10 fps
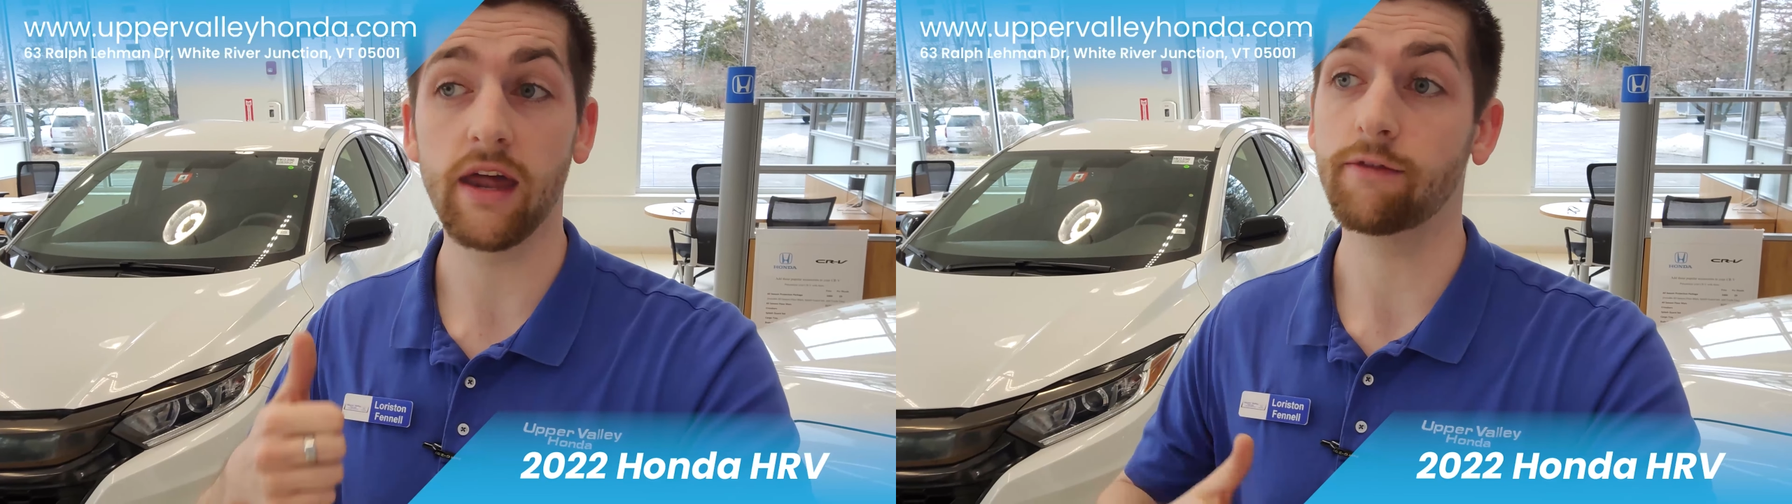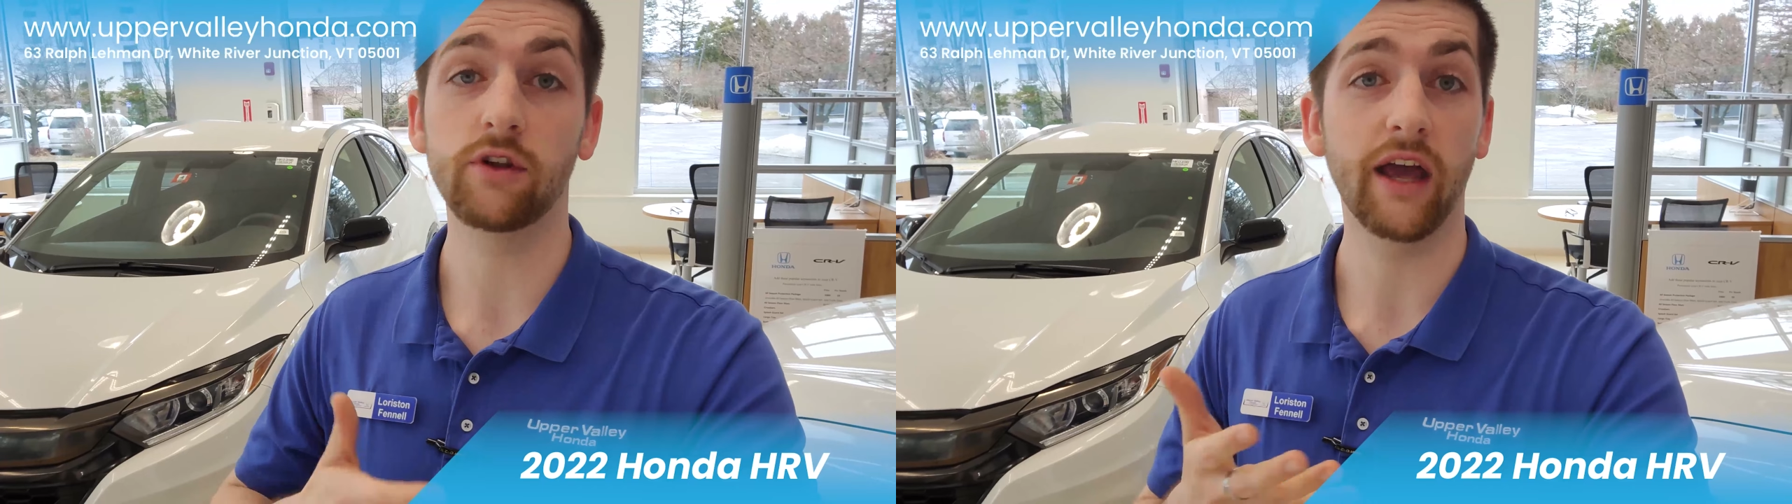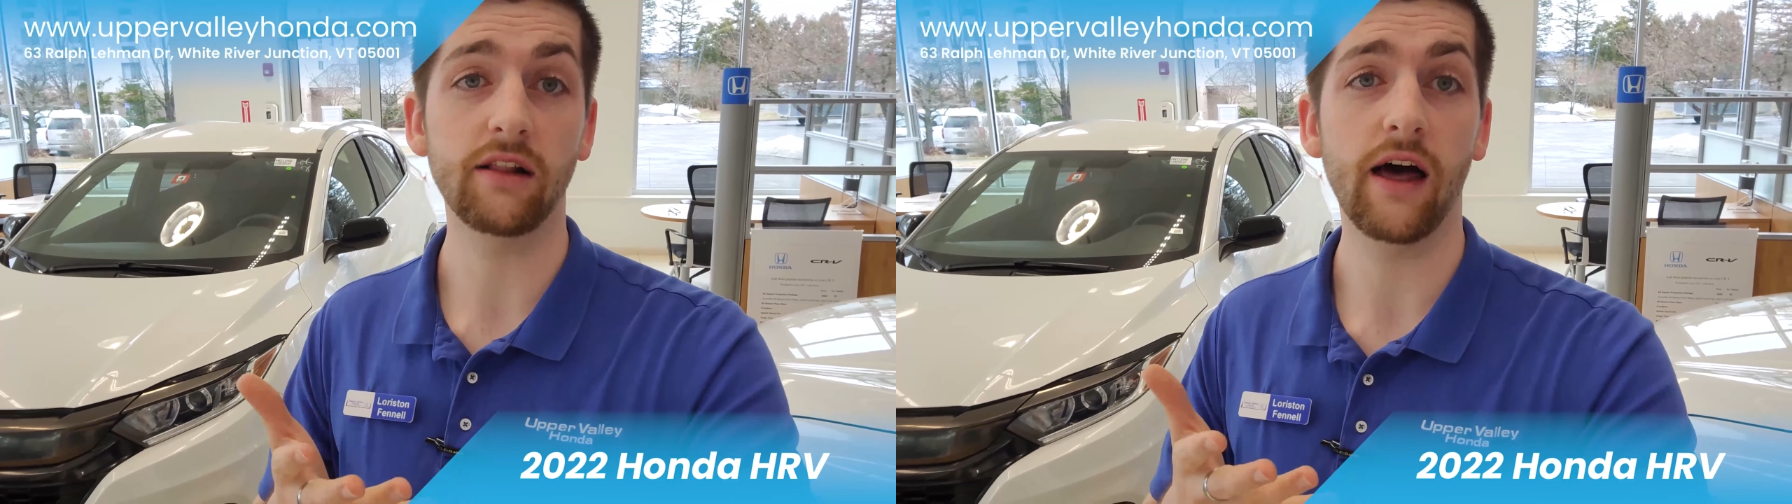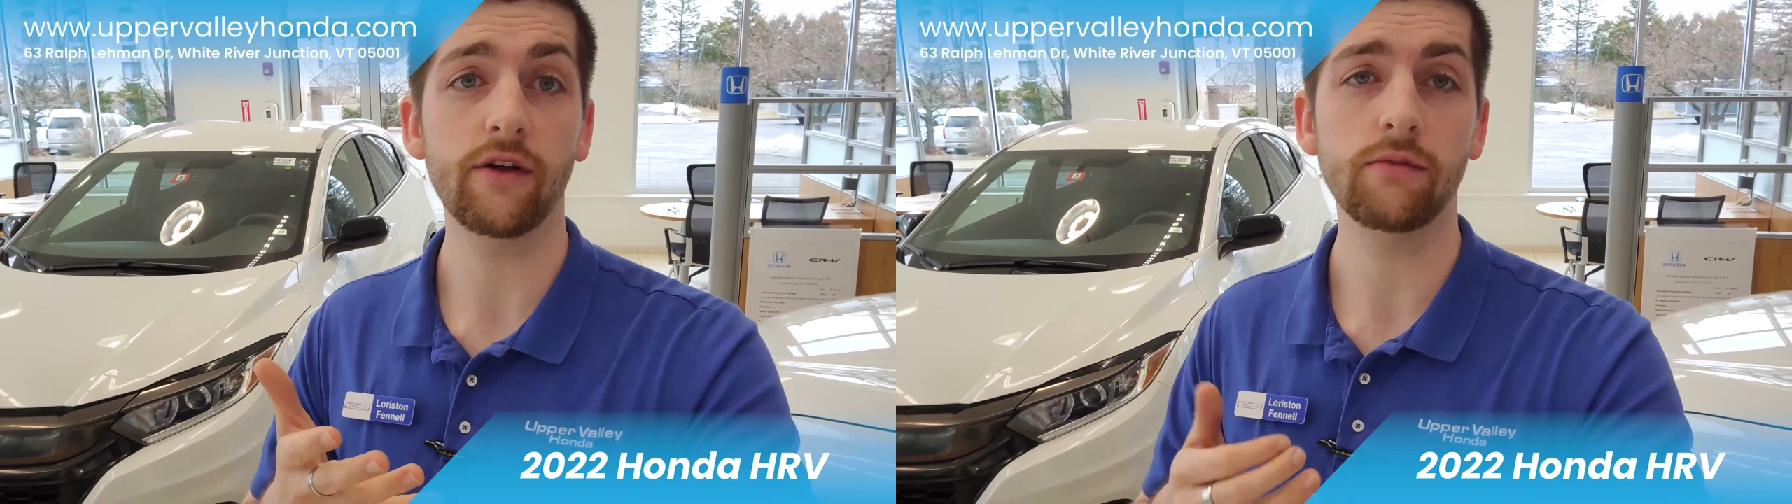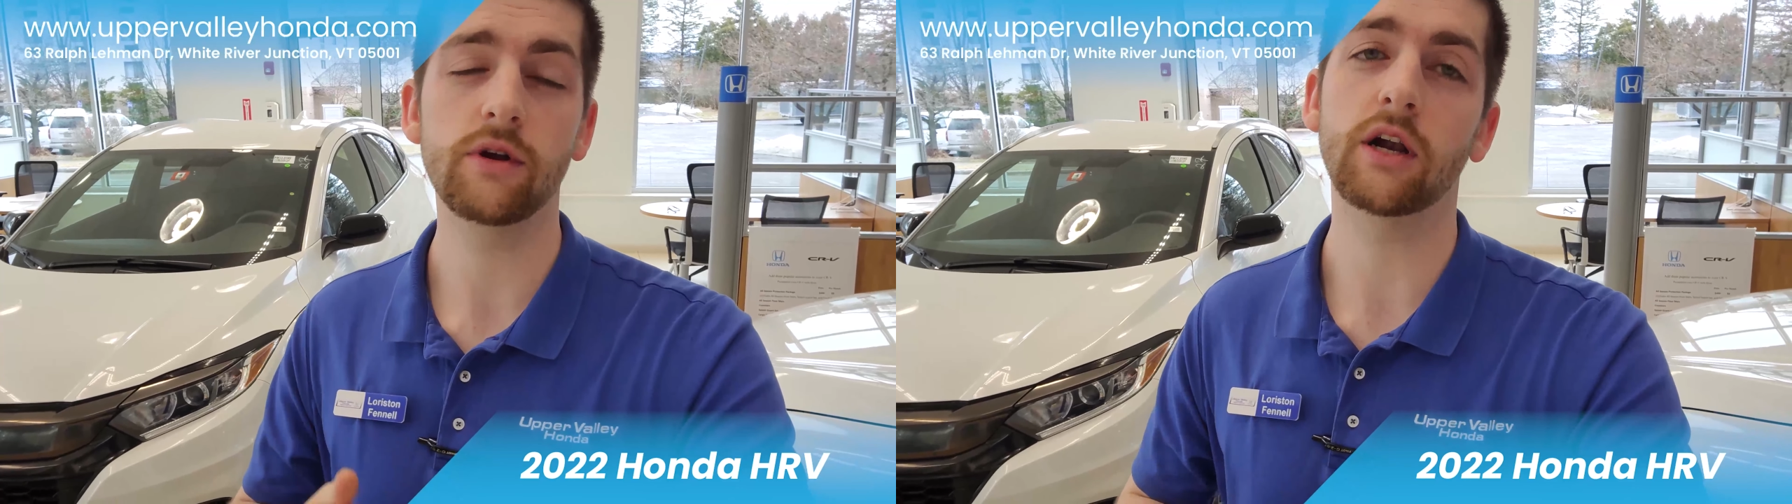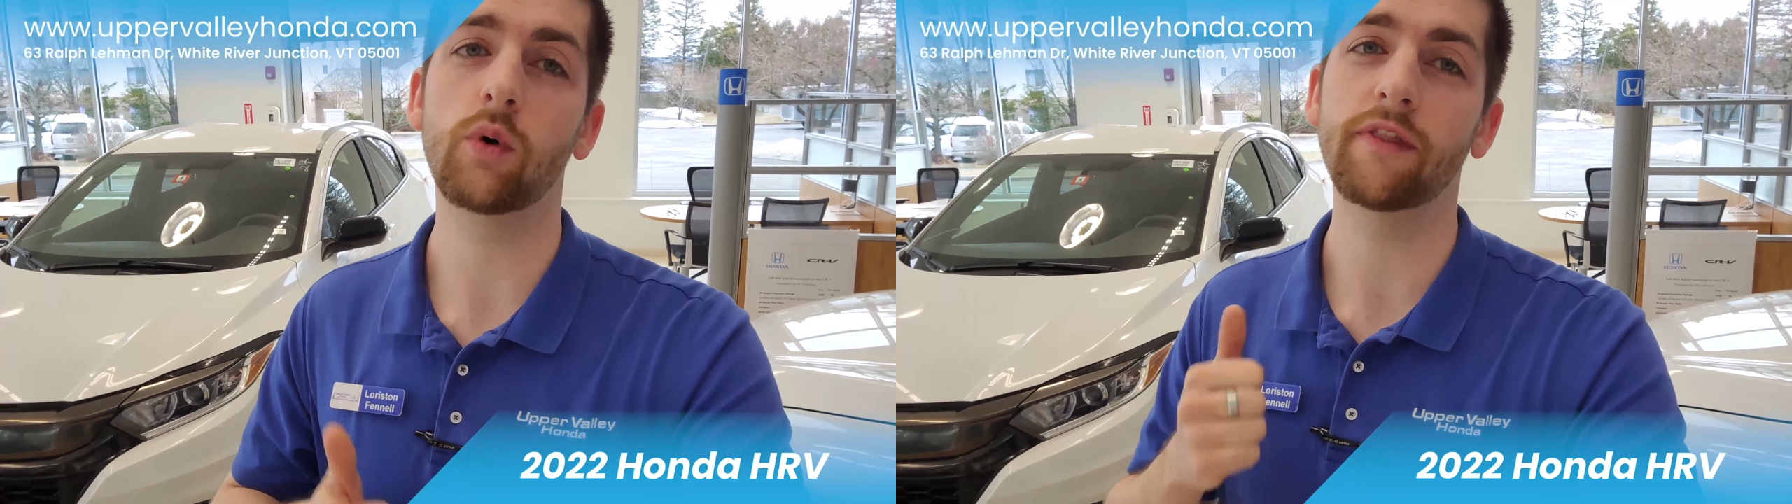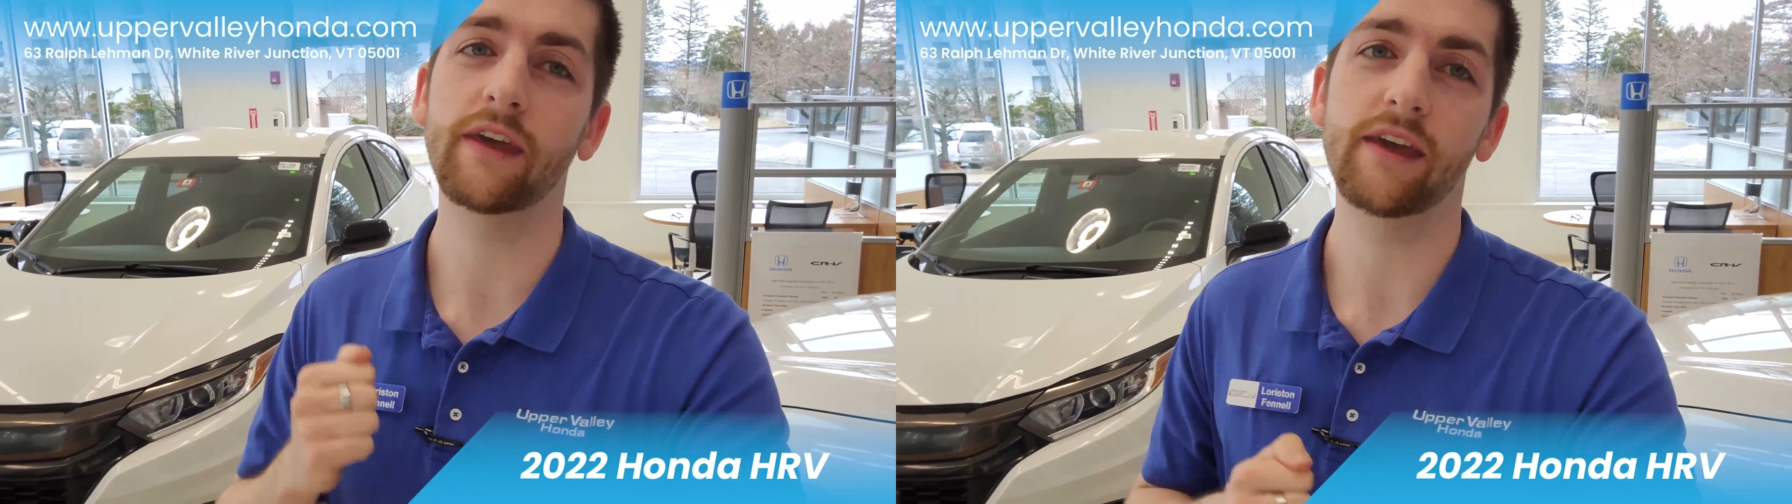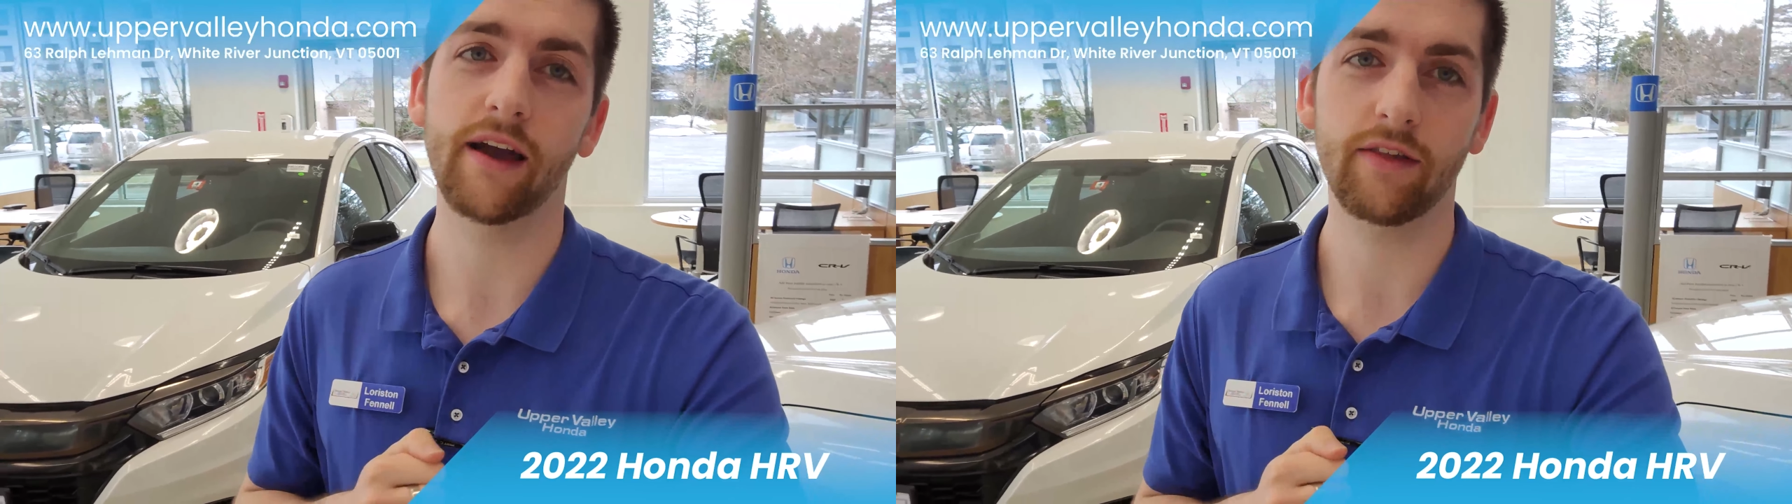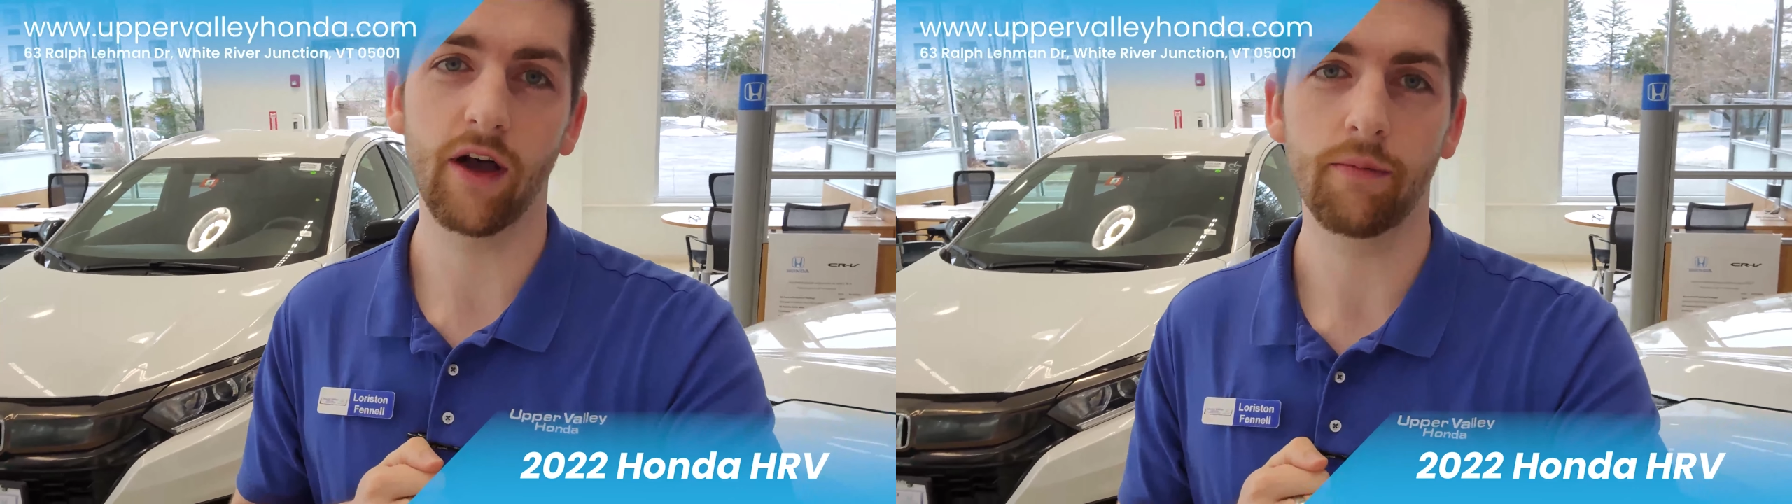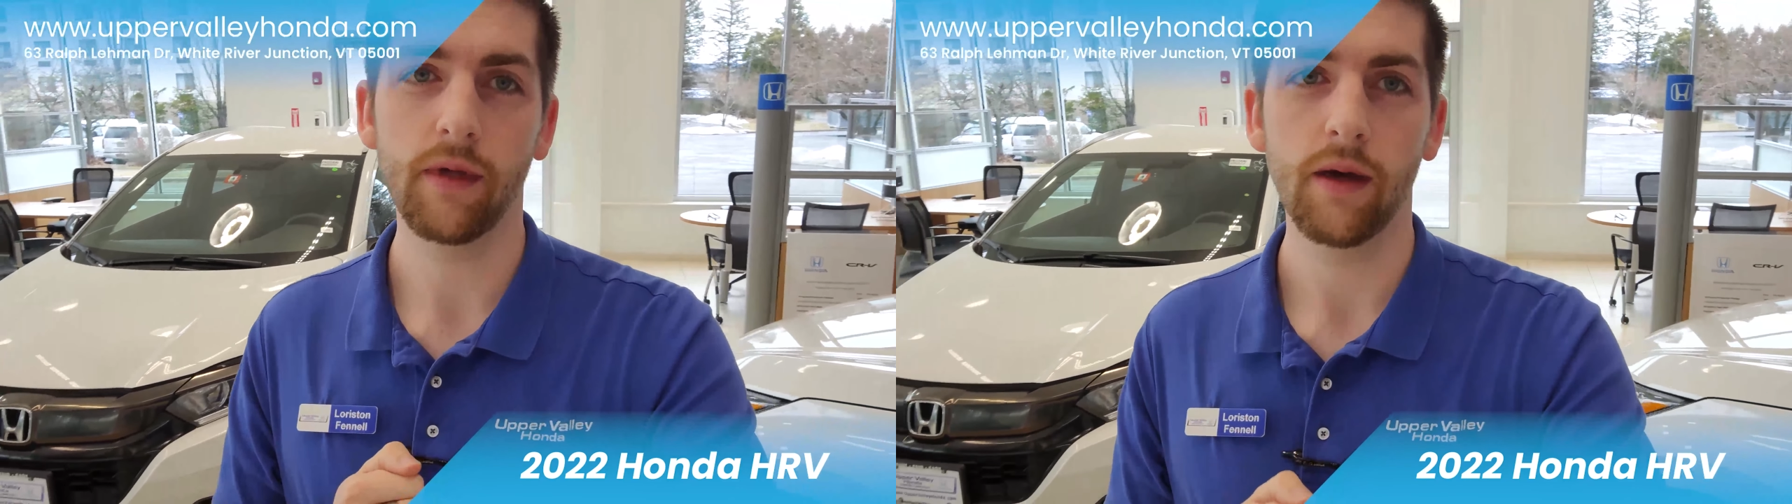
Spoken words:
and if you'd like leather, you're going to want the EXL.